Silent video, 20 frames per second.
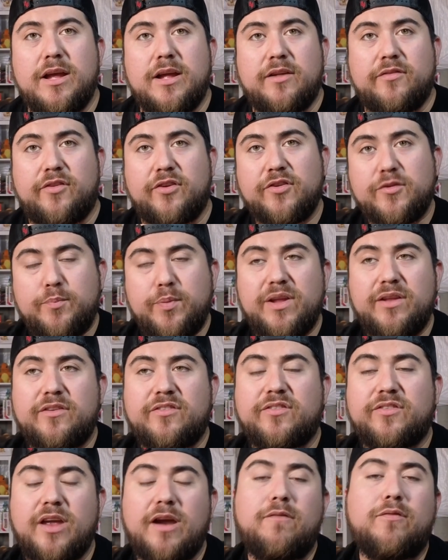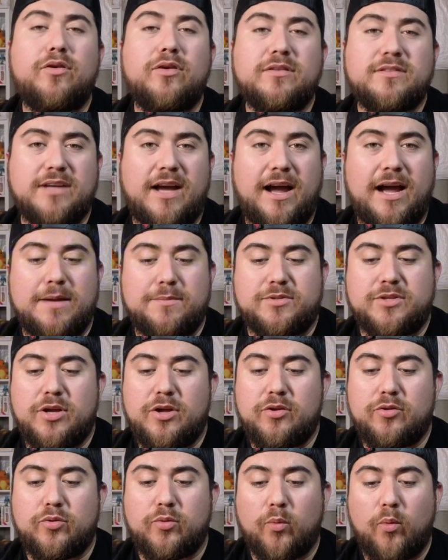There's been several times
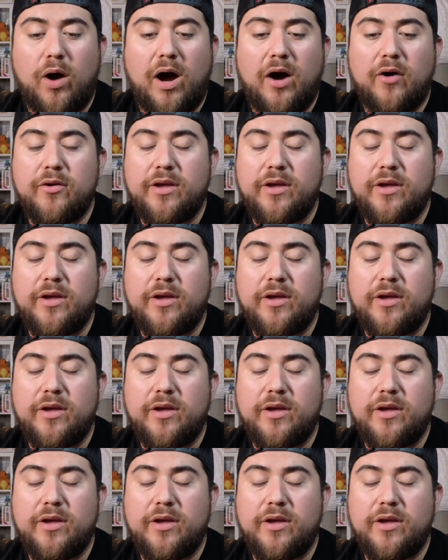throughout